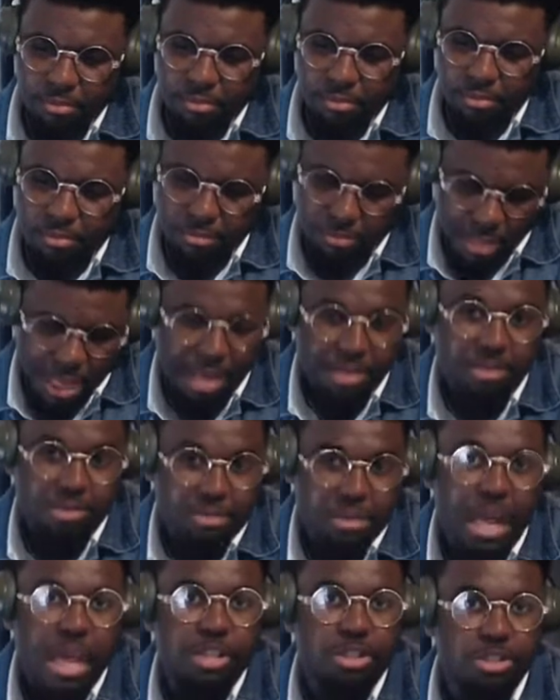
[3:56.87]
that's
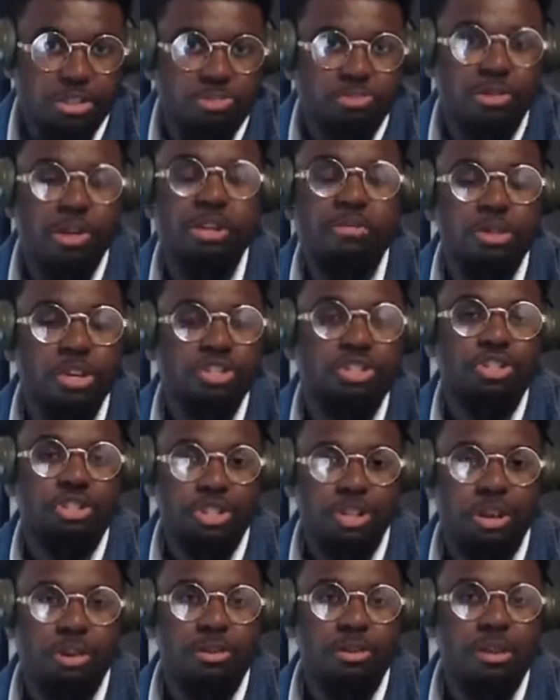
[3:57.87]
that's pretty much the
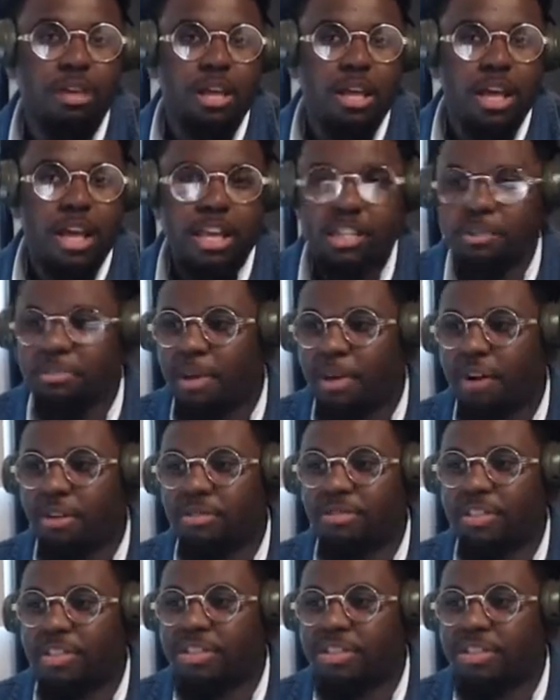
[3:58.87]
show. It's about this